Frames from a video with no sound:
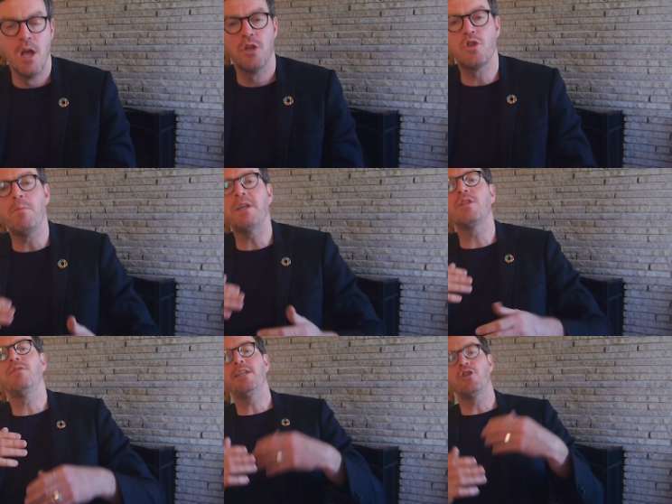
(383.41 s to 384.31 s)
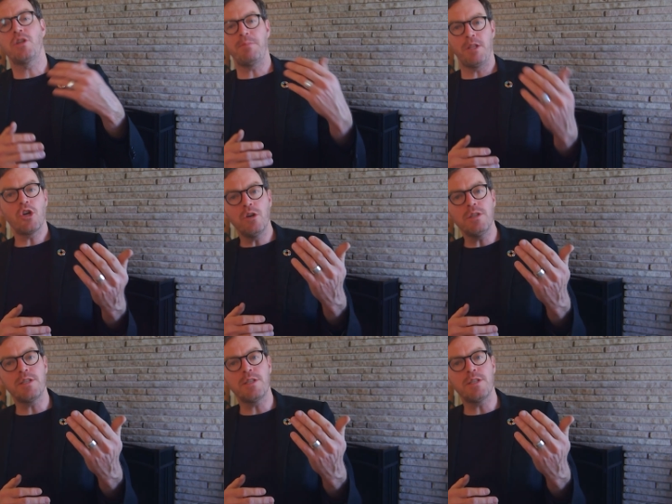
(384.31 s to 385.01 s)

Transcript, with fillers: So much of leadership in the current